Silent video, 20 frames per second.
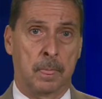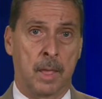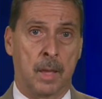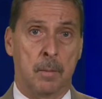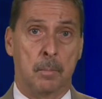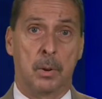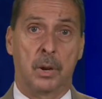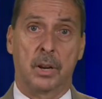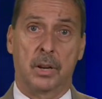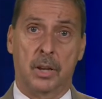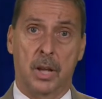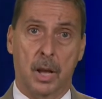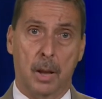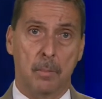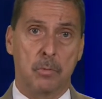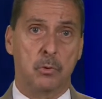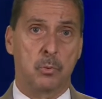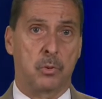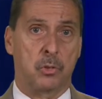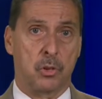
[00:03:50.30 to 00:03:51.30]
But it
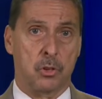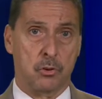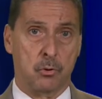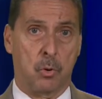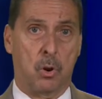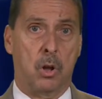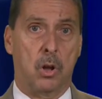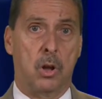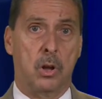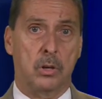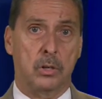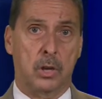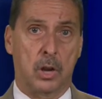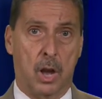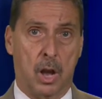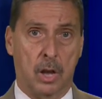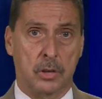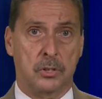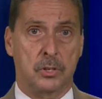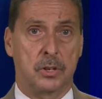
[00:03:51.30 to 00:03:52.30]
comes with a strong
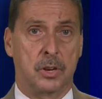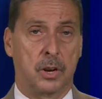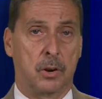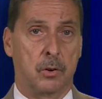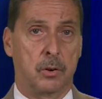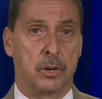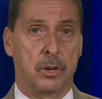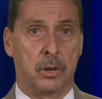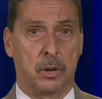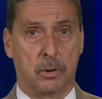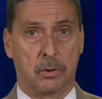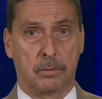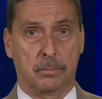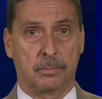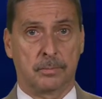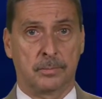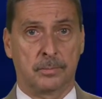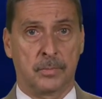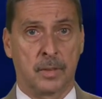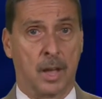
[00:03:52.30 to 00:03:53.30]
cautionary note.
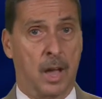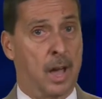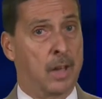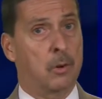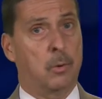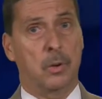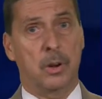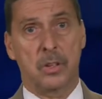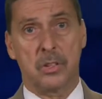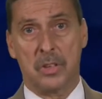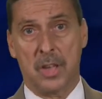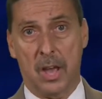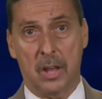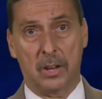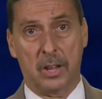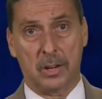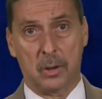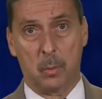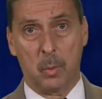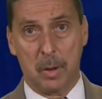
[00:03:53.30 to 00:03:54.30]
I don't want to sound
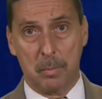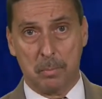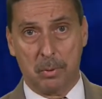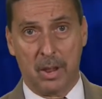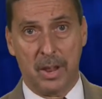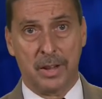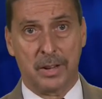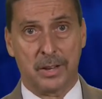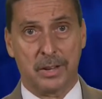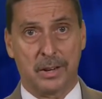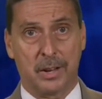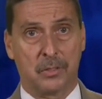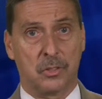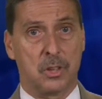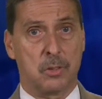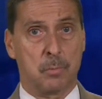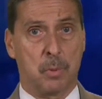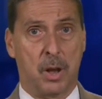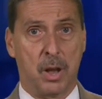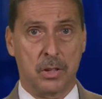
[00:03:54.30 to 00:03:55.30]
like a wet blanket on these
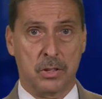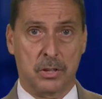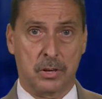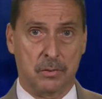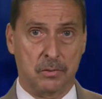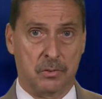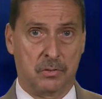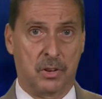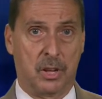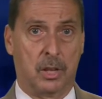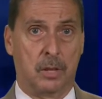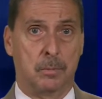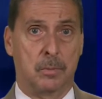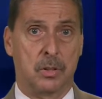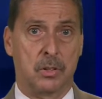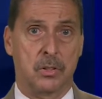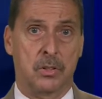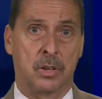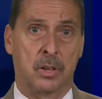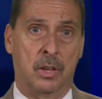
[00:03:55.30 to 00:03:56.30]
positive
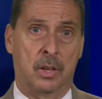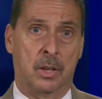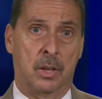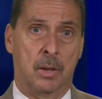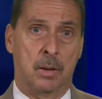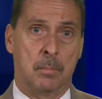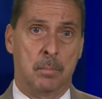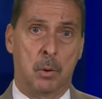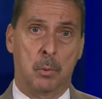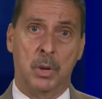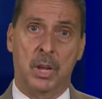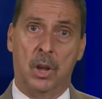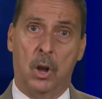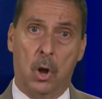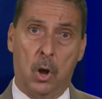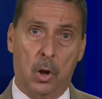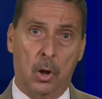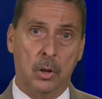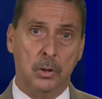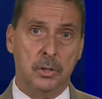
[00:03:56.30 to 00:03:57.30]
developments, but we
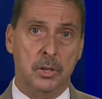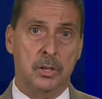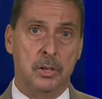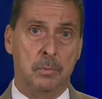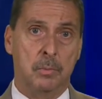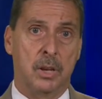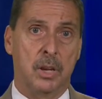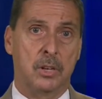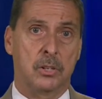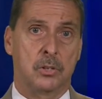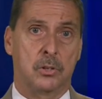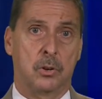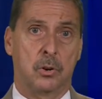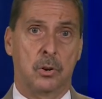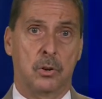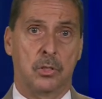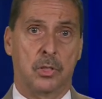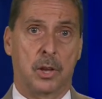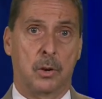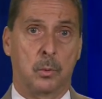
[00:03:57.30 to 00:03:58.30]
all need to make
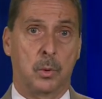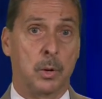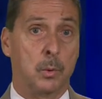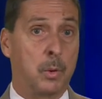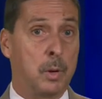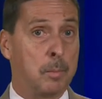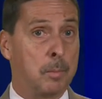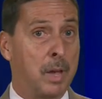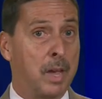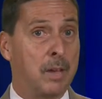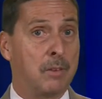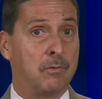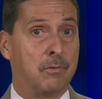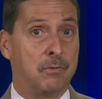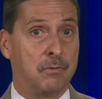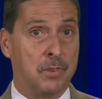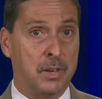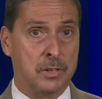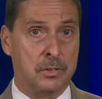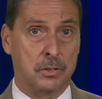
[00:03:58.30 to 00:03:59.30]
sure that we remain
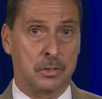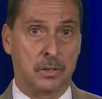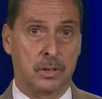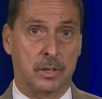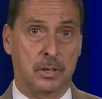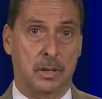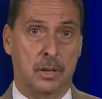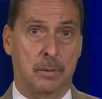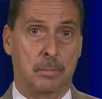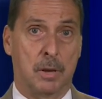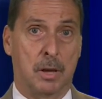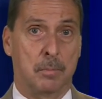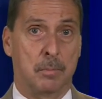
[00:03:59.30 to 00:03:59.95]
vigilant about